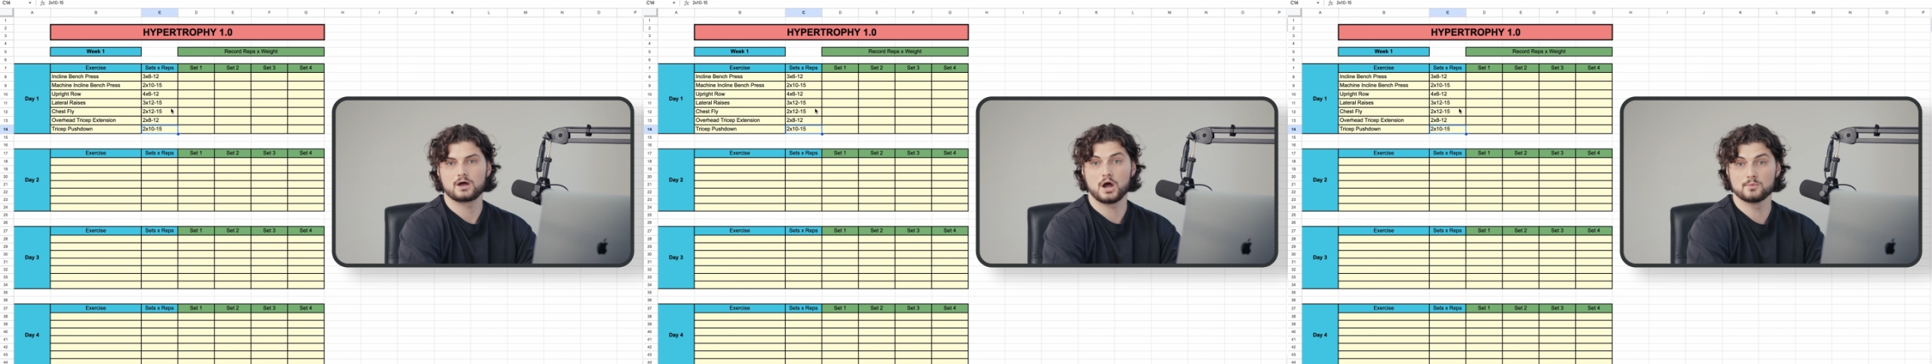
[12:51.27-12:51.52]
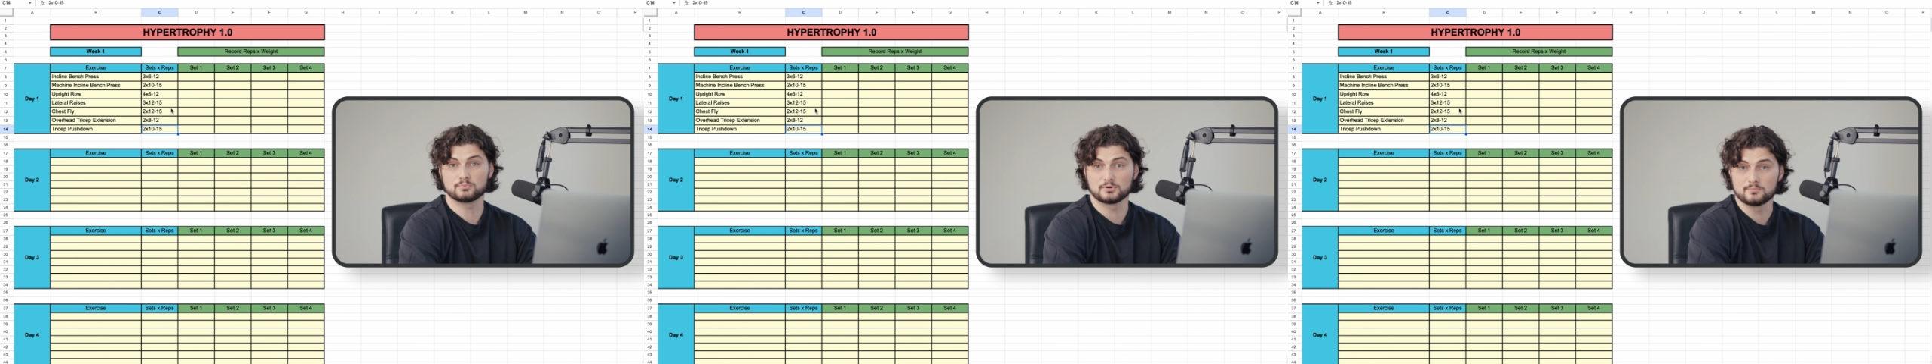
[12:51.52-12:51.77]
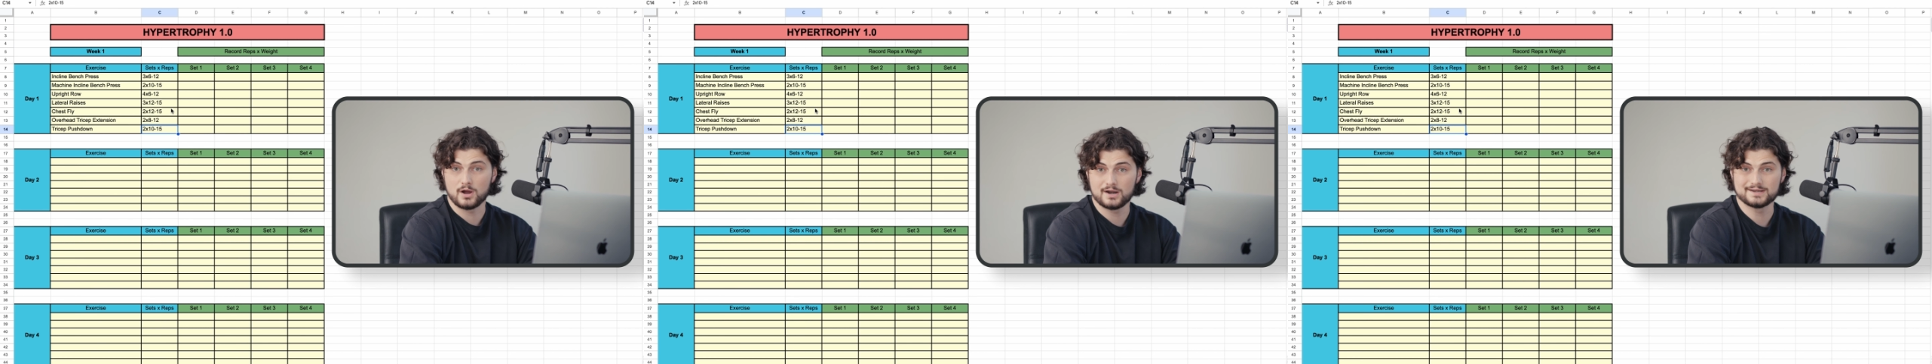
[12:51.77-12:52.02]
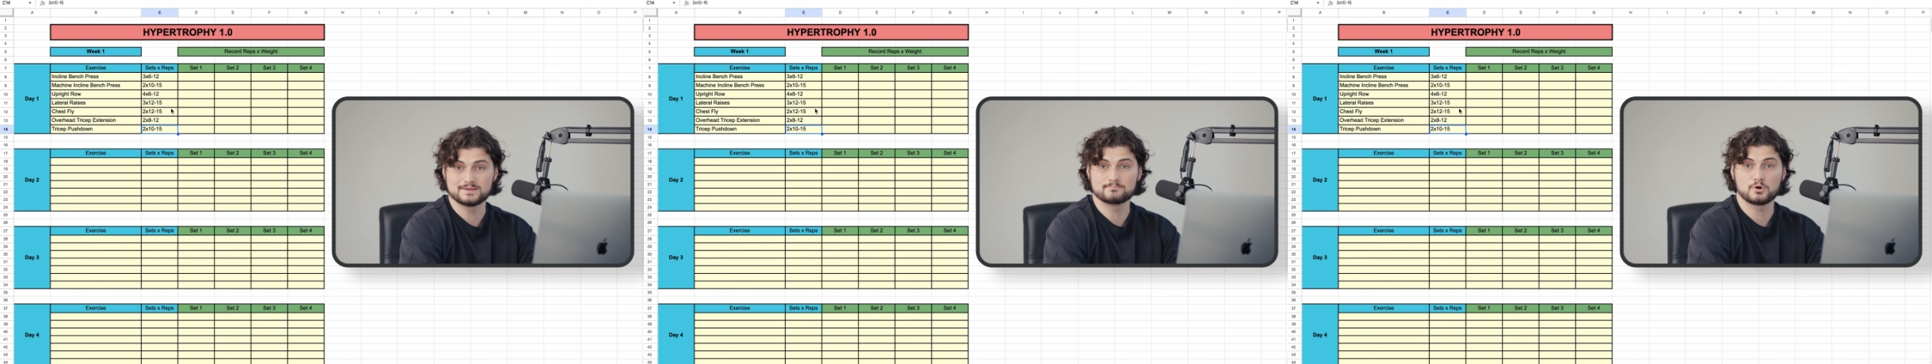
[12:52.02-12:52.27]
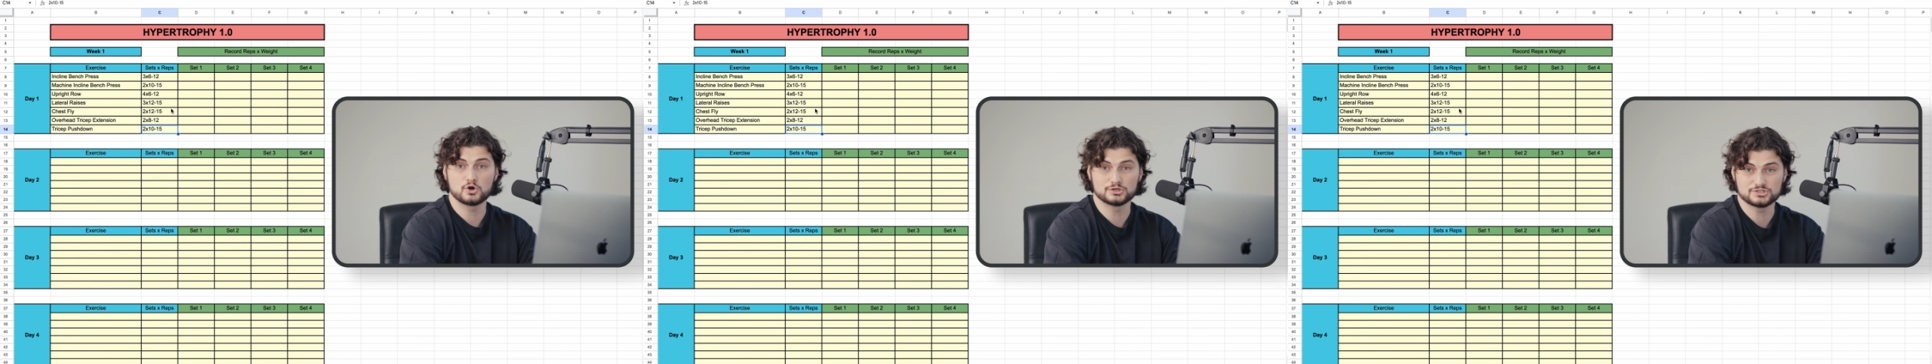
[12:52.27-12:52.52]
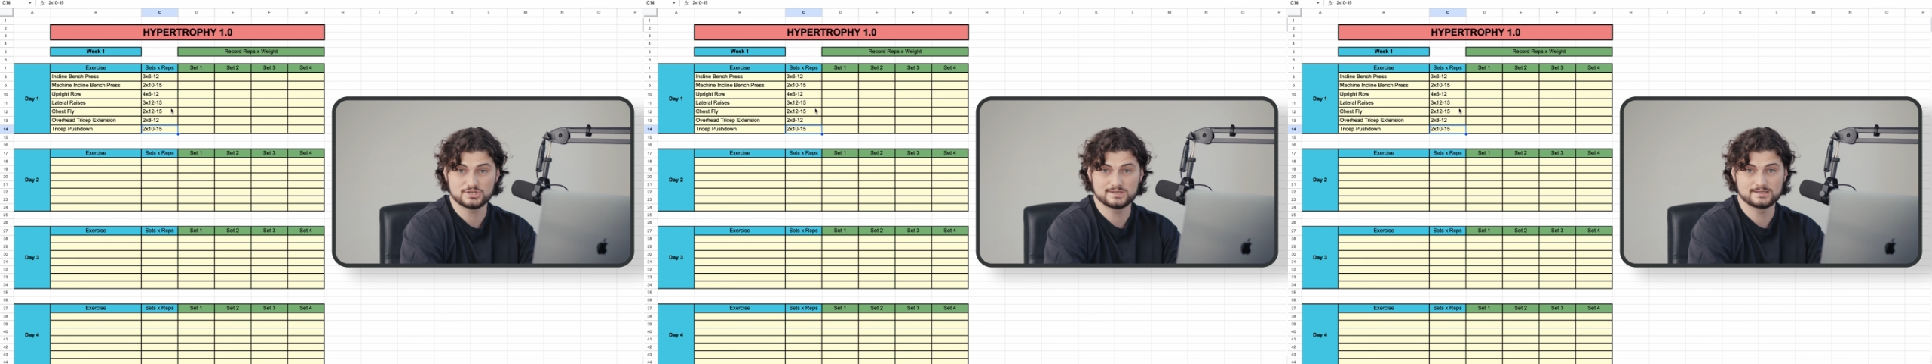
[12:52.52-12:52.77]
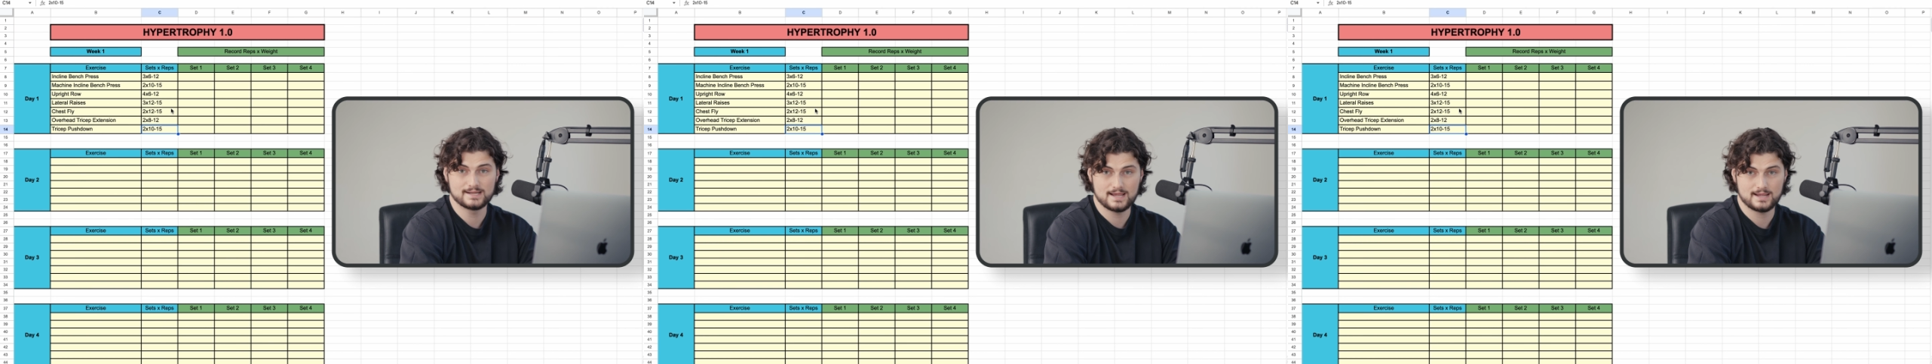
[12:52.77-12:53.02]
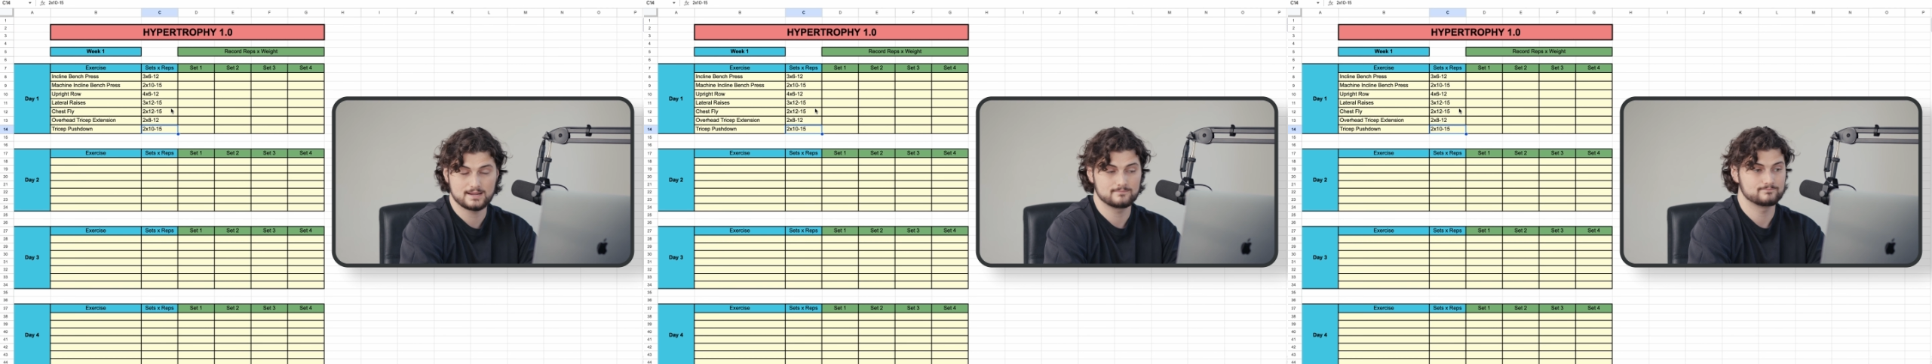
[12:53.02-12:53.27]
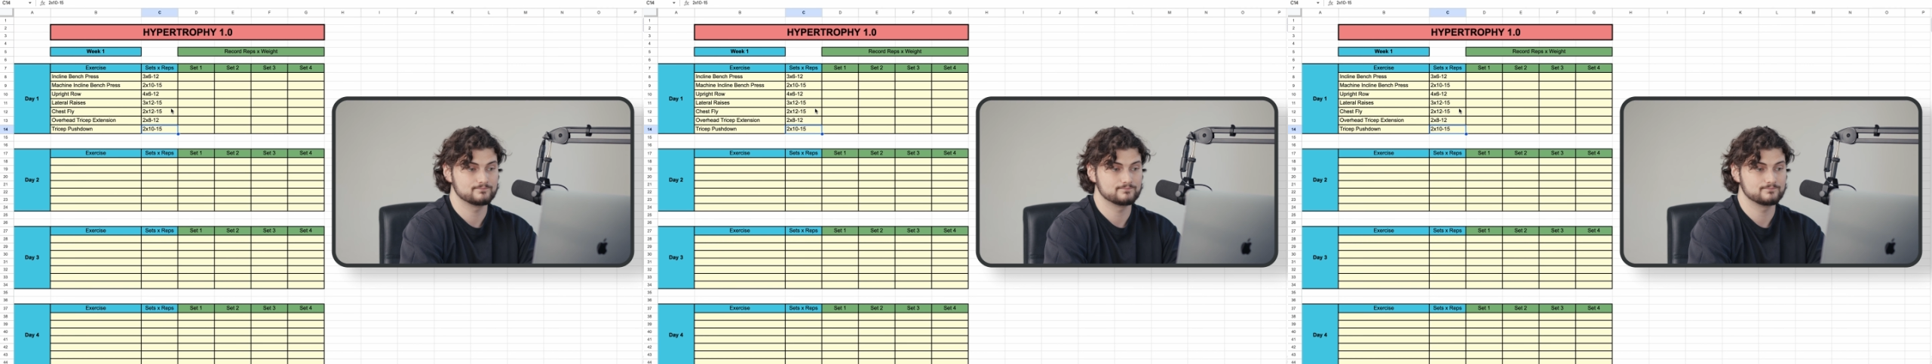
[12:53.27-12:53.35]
upper body pushing day.